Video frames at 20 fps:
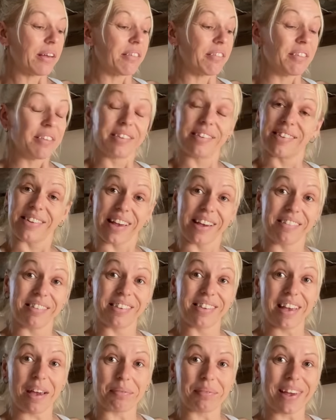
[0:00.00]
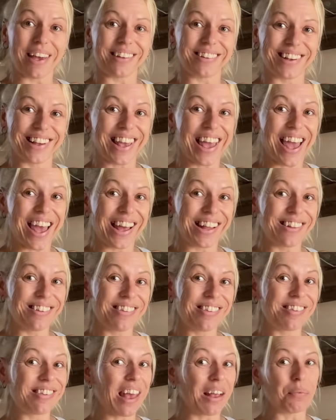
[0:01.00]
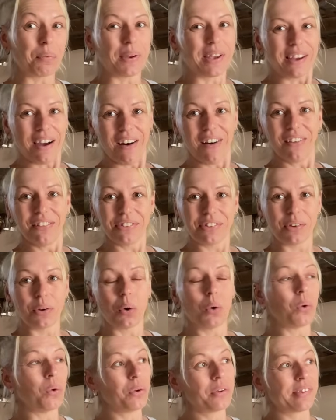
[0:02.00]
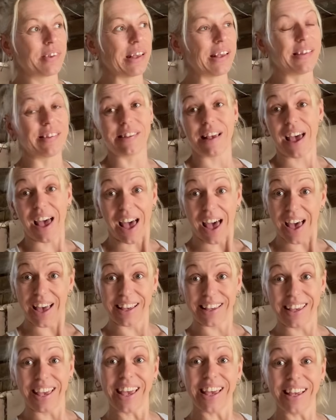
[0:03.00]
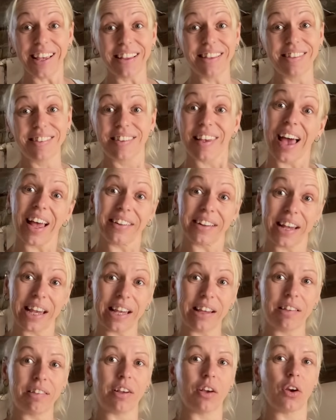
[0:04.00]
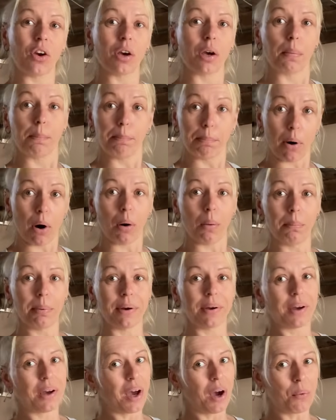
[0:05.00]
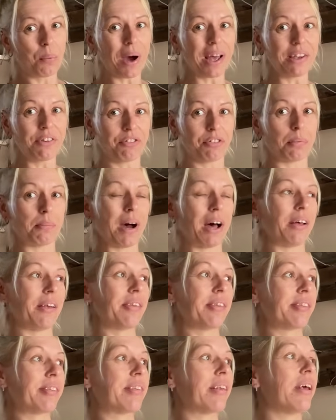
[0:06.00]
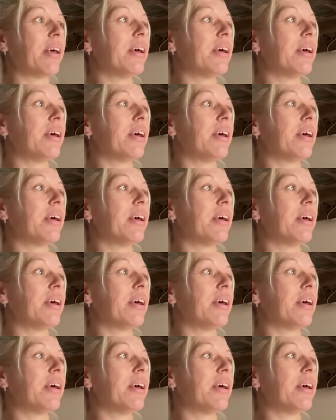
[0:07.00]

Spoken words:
Steve's stepdad again said we can't do horses and kids, and he took Bob away from us.